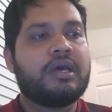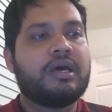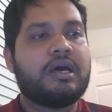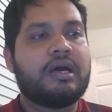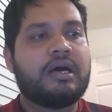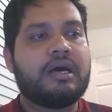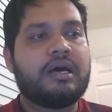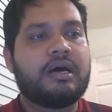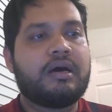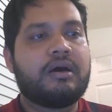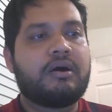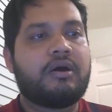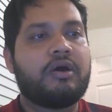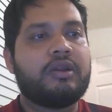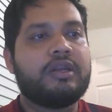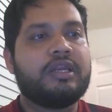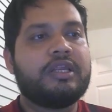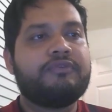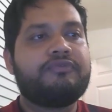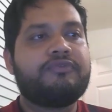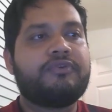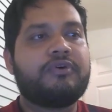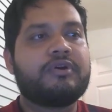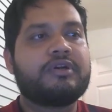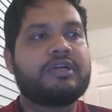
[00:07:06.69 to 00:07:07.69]

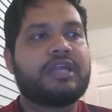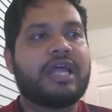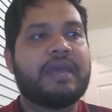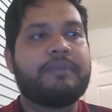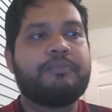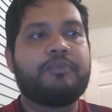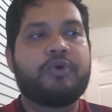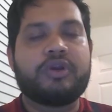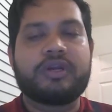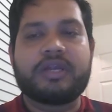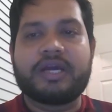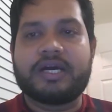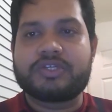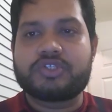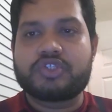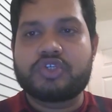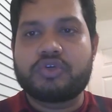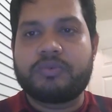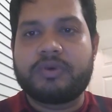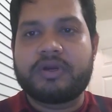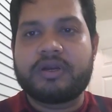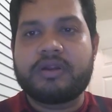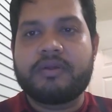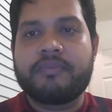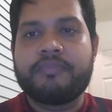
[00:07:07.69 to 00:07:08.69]
only for type 1
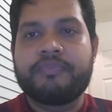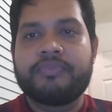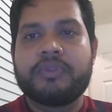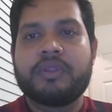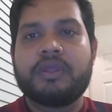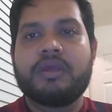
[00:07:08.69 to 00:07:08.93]
customer.